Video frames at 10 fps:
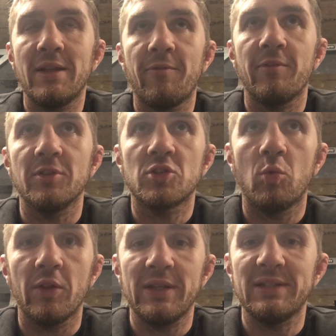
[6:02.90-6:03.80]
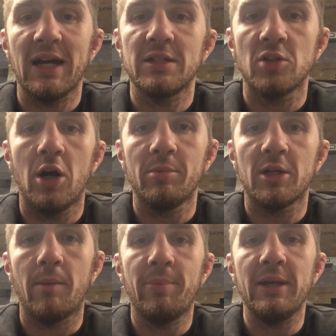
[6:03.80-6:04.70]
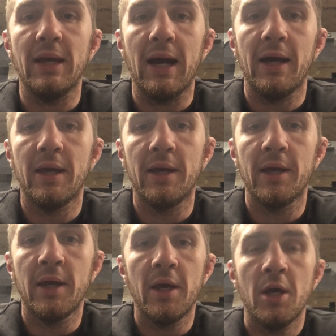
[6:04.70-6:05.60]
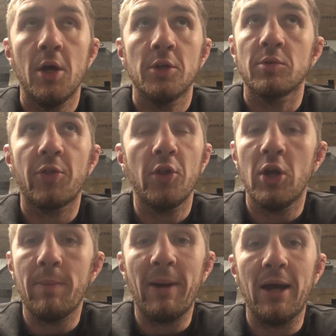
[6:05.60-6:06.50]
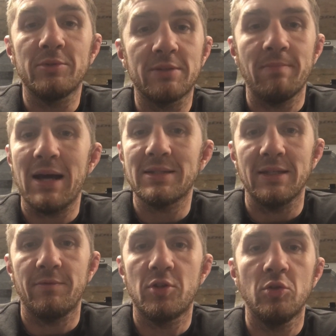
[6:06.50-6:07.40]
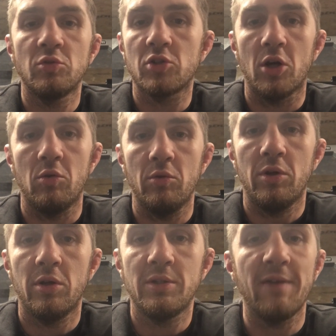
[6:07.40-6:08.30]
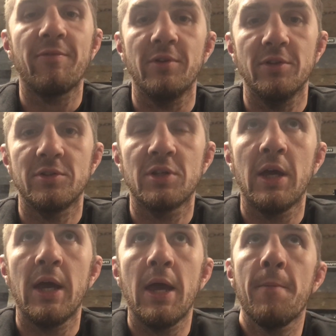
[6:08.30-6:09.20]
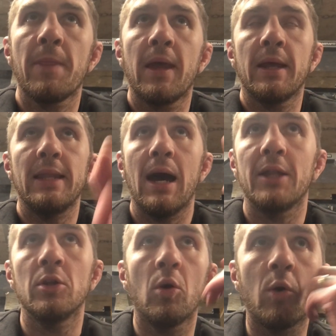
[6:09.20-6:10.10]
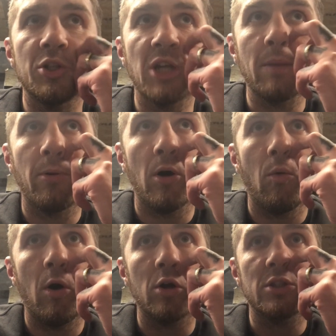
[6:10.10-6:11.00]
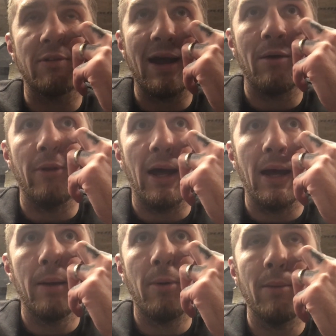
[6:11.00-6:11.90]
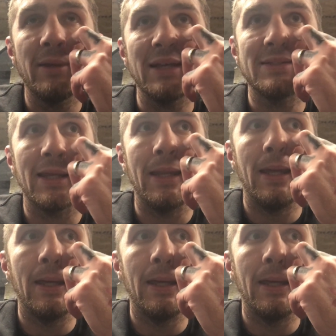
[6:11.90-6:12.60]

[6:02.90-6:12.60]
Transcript: difference to what these guys normally compete at. So 30 pounds is massive, two stone difference. Now I don't know what Jake Paul walks around at, but I'm guessing